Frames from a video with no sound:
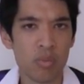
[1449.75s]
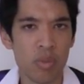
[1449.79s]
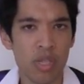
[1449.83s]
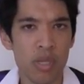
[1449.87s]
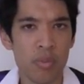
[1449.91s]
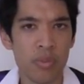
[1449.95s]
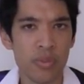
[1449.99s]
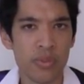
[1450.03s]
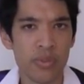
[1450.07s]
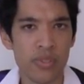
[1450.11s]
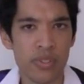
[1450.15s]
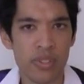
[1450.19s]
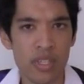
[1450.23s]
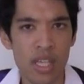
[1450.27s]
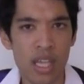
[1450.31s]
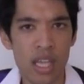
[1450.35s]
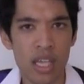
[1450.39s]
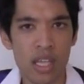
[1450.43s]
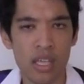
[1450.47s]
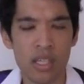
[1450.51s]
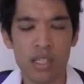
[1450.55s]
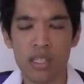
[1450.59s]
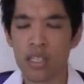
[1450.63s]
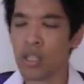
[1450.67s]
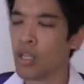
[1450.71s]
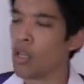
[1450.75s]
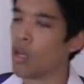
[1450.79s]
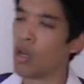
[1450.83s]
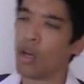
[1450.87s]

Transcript: people say.